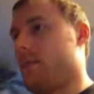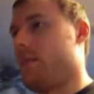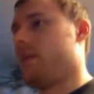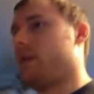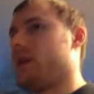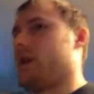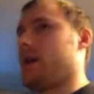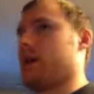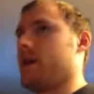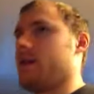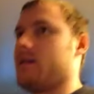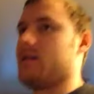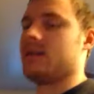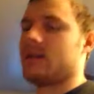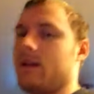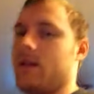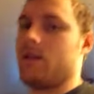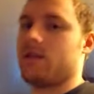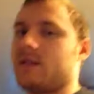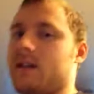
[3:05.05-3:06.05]
than a
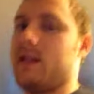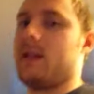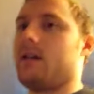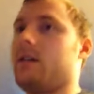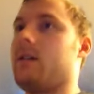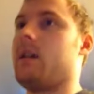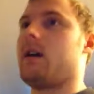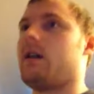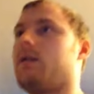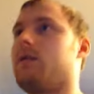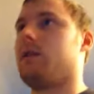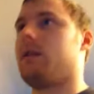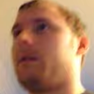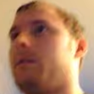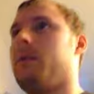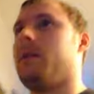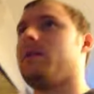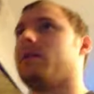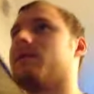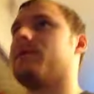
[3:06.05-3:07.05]
CRT. Not only
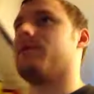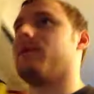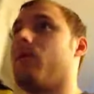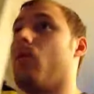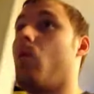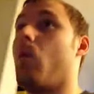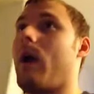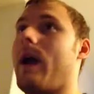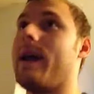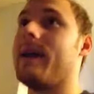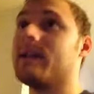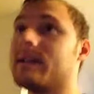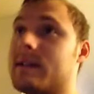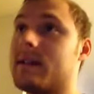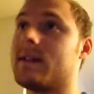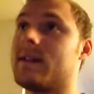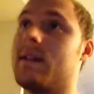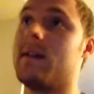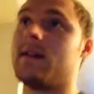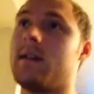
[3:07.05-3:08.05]
because of
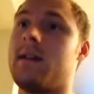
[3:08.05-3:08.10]
weight,